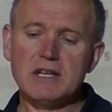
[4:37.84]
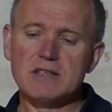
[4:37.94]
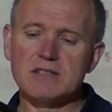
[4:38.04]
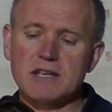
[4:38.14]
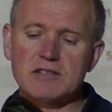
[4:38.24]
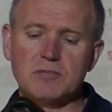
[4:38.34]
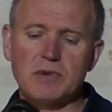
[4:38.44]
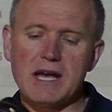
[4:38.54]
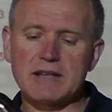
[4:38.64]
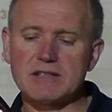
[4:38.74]
sets of
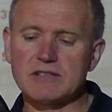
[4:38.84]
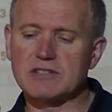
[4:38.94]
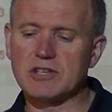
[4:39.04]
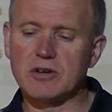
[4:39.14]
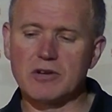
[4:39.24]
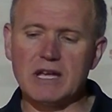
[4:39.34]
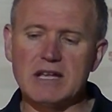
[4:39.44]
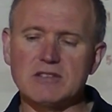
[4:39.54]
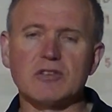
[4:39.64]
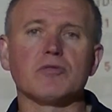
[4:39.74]
bats, so
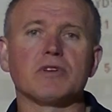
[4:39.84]
it's not